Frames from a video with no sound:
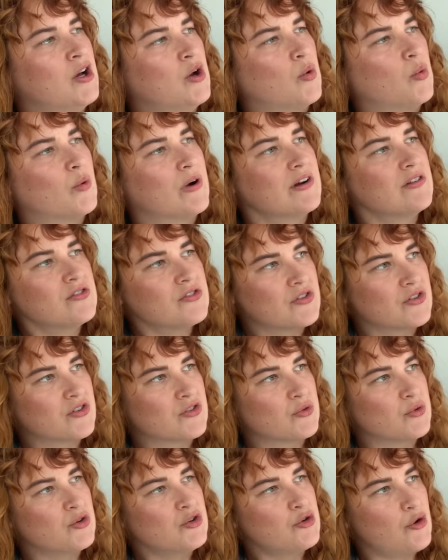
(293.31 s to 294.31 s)
"Where's the
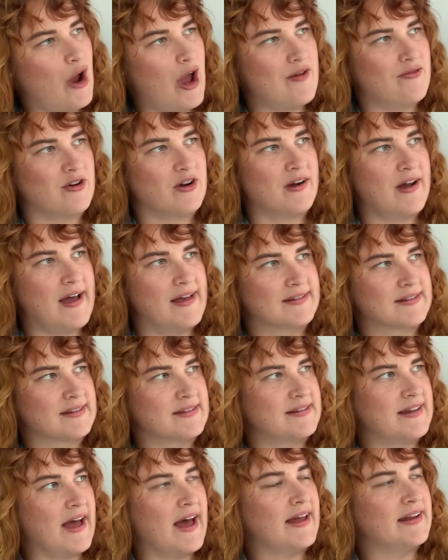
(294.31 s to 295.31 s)
screwdriver?" asks
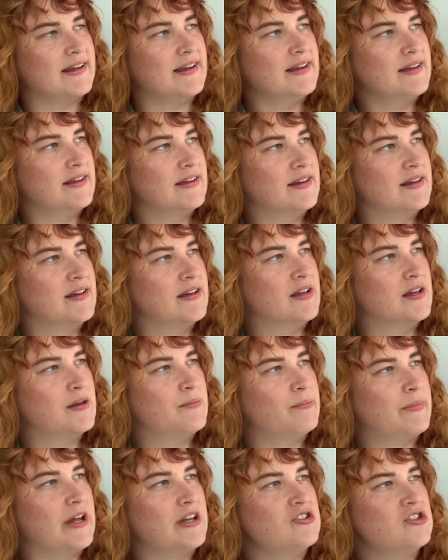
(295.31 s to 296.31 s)
Daddy.
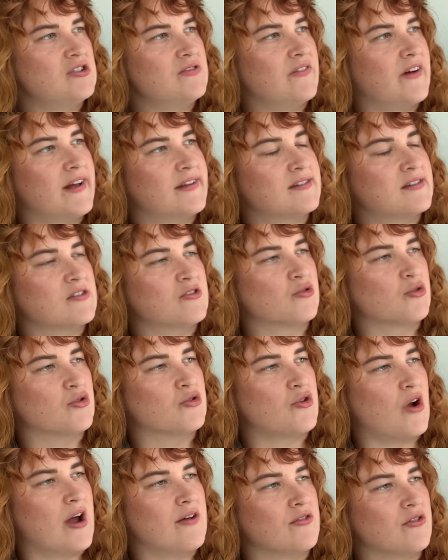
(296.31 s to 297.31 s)
Benji finds the
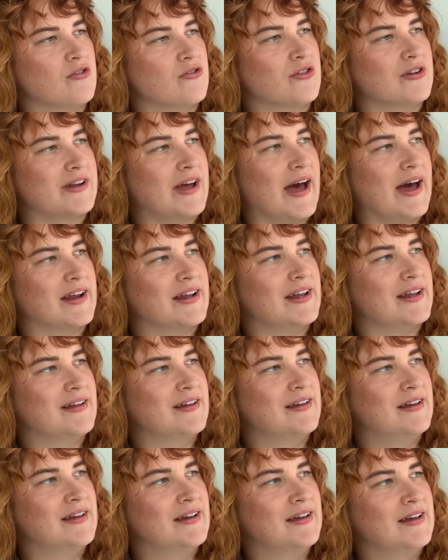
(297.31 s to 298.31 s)
screwdriver for Daddy.
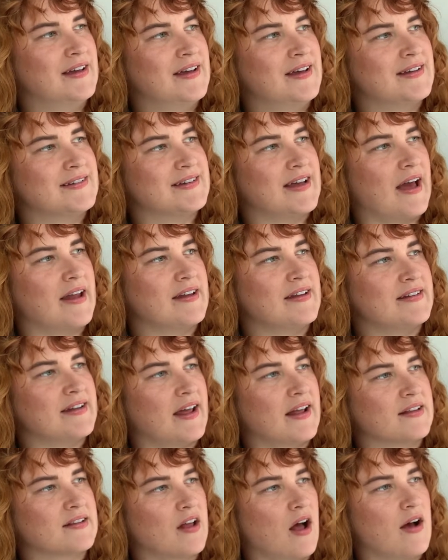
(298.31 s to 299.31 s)
Daddy
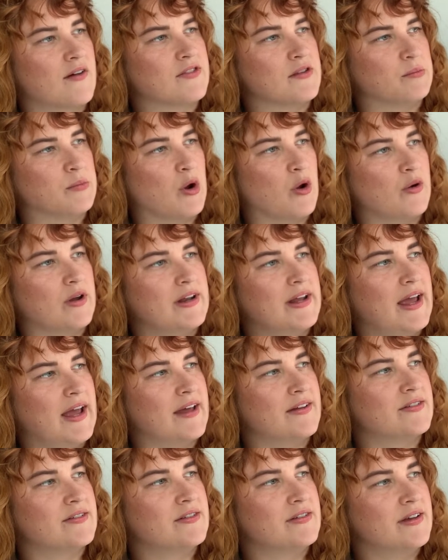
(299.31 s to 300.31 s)
takes off the broken
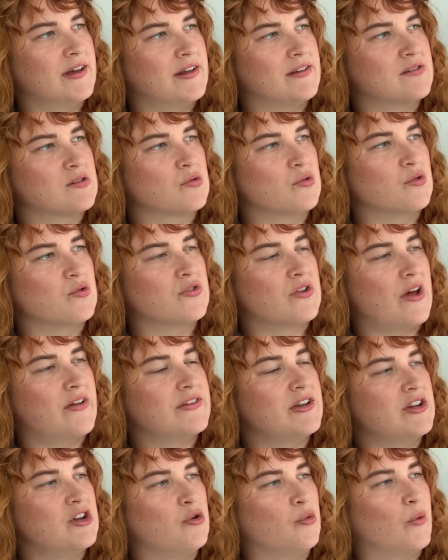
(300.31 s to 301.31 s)
handle and screws on the
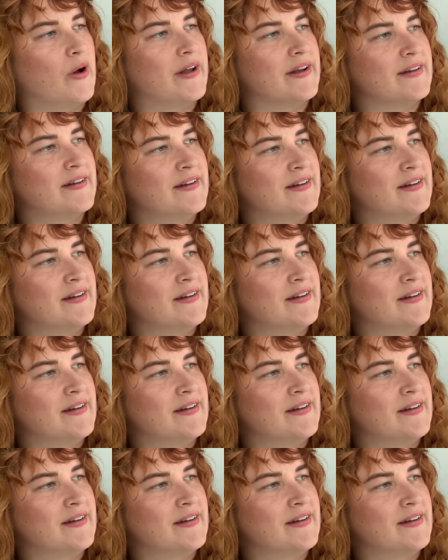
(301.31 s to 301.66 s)
new one.